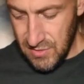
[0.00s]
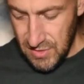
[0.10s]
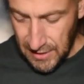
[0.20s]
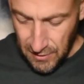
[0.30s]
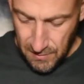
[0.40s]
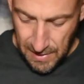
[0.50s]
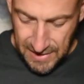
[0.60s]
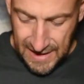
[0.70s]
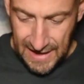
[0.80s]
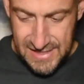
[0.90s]
I don't know, maybe
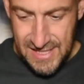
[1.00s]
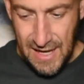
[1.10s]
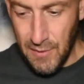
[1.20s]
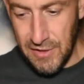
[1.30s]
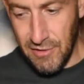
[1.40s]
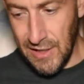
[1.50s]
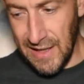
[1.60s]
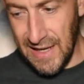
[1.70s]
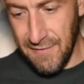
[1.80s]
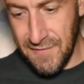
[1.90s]
catch that when you're on a
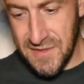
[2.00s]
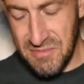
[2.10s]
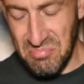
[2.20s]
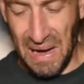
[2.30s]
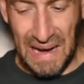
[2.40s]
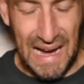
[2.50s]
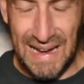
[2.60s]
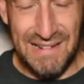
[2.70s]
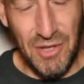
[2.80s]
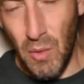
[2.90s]
lift.
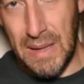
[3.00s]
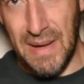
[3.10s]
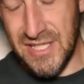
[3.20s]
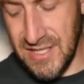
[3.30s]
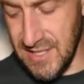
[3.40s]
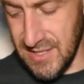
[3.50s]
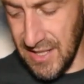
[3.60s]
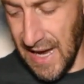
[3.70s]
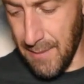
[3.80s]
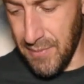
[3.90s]
I don't imagine it's going
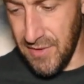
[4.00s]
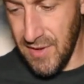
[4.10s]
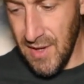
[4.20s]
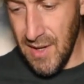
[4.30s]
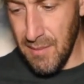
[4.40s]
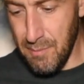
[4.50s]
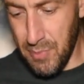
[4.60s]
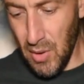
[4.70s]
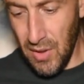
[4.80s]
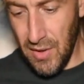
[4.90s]
to happen,
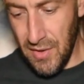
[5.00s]
but